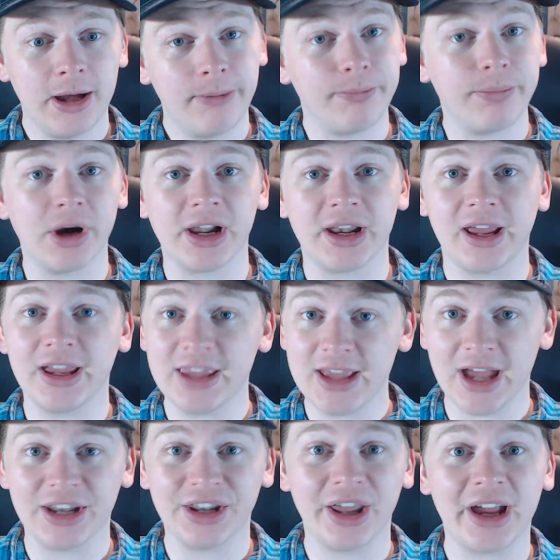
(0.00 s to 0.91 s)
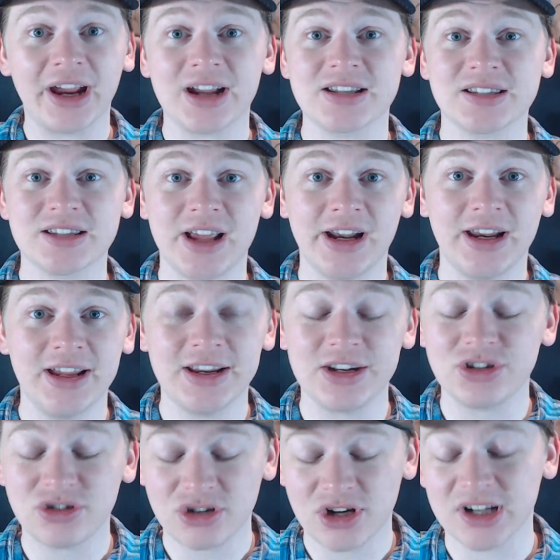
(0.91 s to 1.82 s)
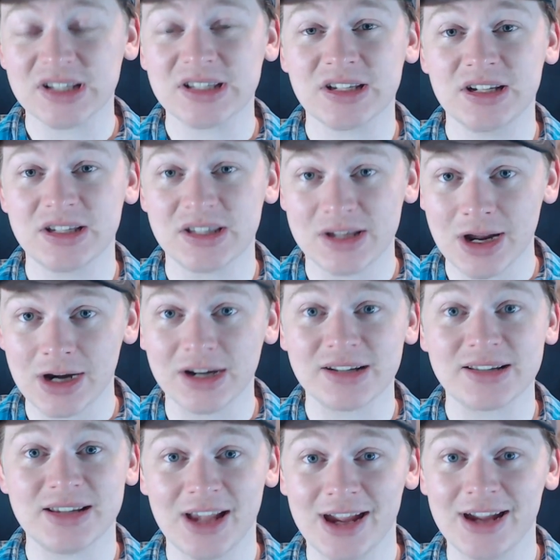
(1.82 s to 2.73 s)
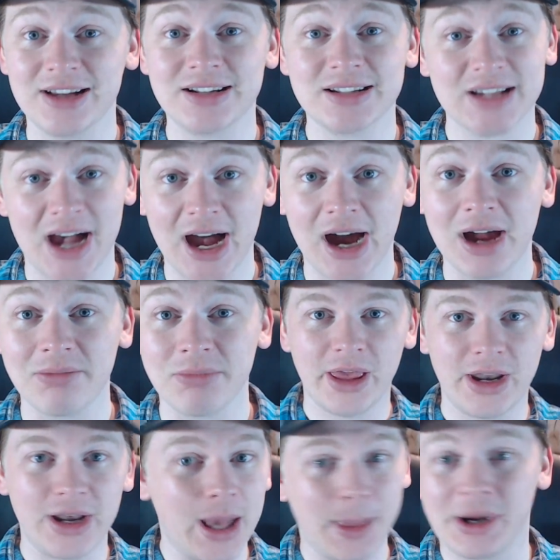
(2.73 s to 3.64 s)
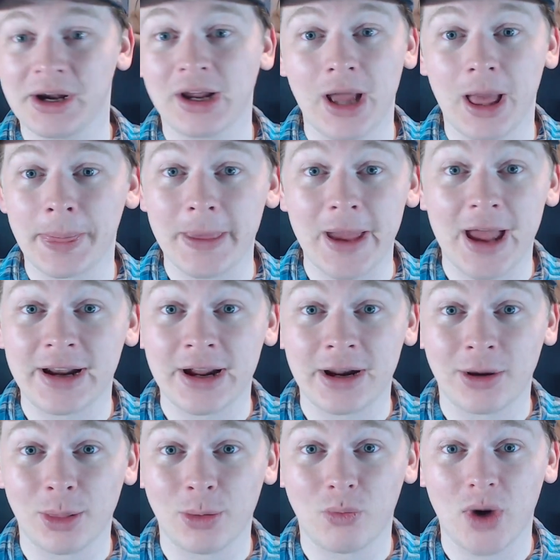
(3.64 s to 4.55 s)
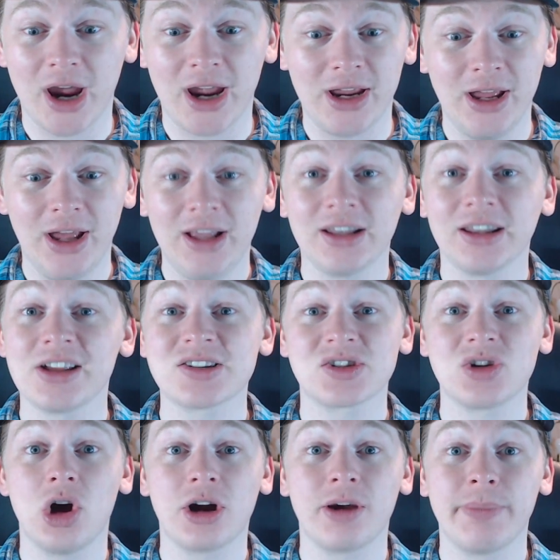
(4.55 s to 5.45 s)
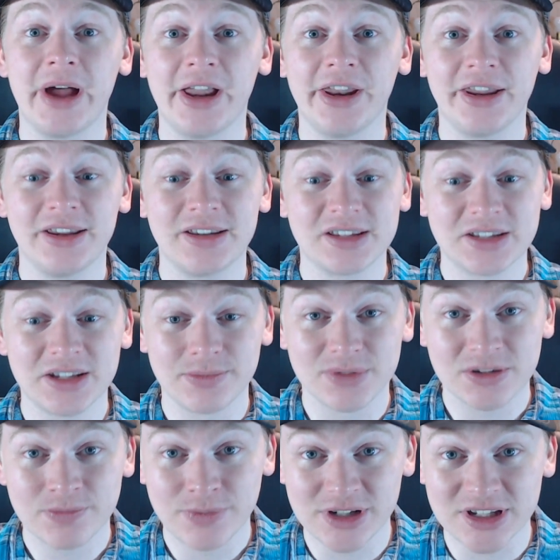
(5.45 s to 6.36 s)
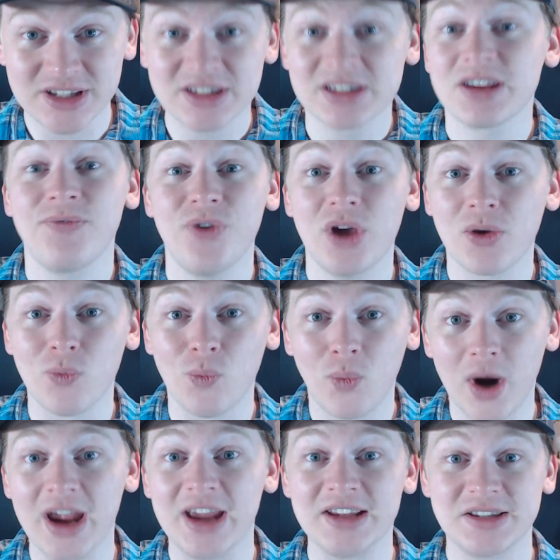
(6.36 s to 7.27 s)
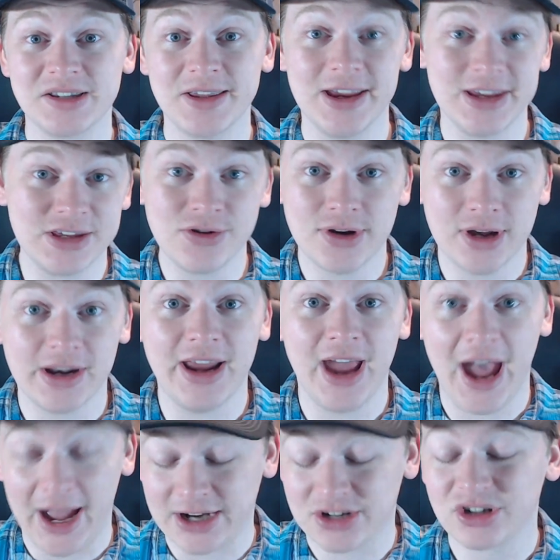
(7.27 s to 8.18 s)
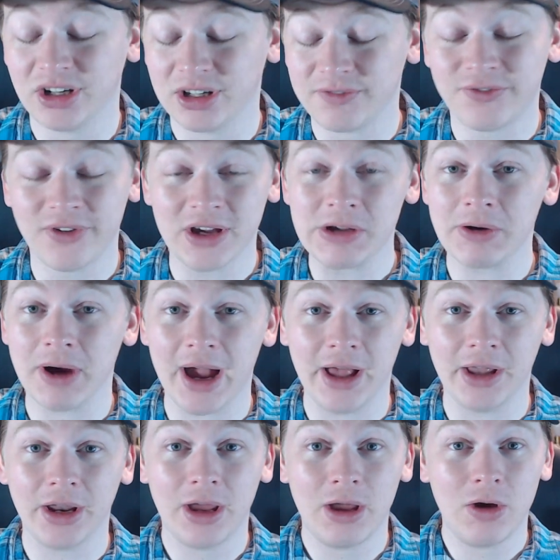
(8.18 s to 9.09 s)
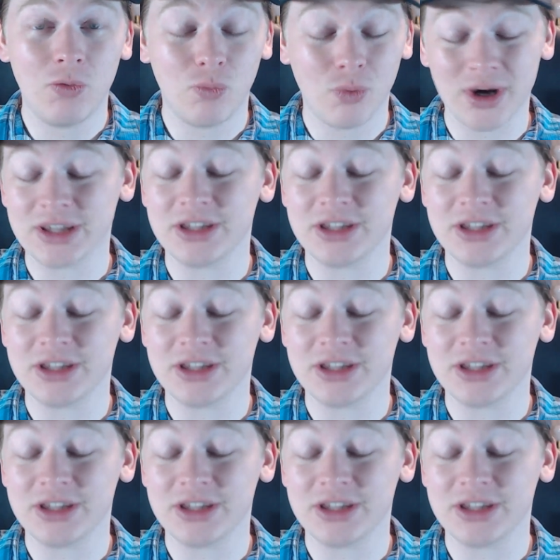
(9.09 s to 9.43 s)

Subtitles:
But again, like I said, it just is going to take time. And now that I got that out of the way, let's talk about some specific ways that you can actually figure out what